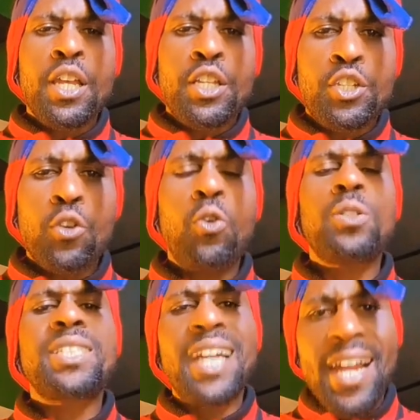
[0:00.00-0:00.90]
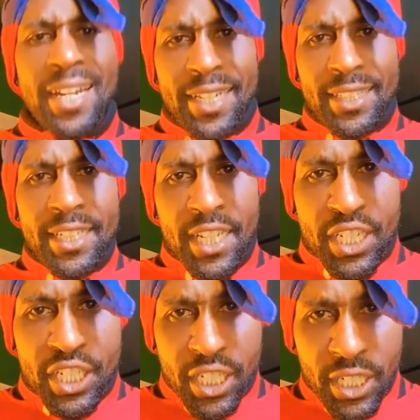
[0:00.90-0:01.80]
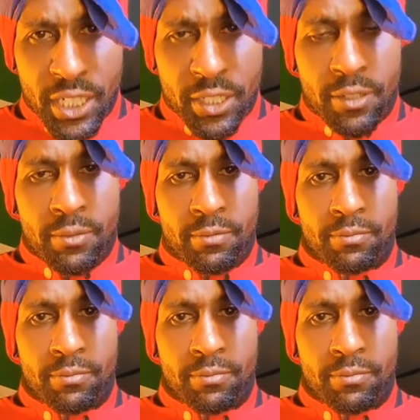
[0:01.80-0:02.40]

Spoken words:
So targeting the gene